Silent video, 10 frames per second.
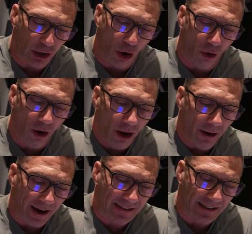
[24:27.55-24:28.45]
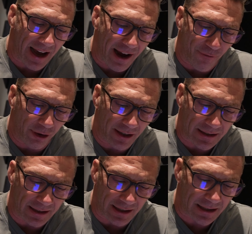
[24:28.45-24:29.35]
So like today, for
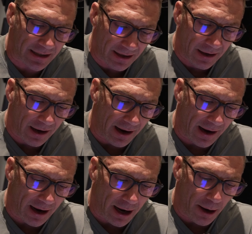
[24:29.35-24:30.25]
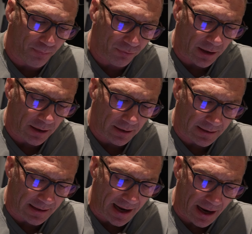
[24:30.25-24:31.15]
instance,
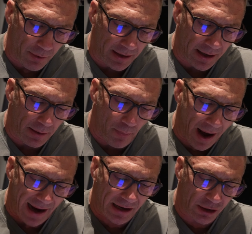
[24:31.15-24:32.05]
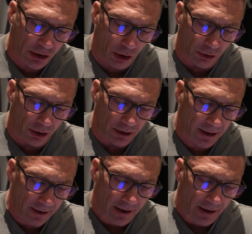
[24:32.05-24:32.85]
today we did back and shoulders.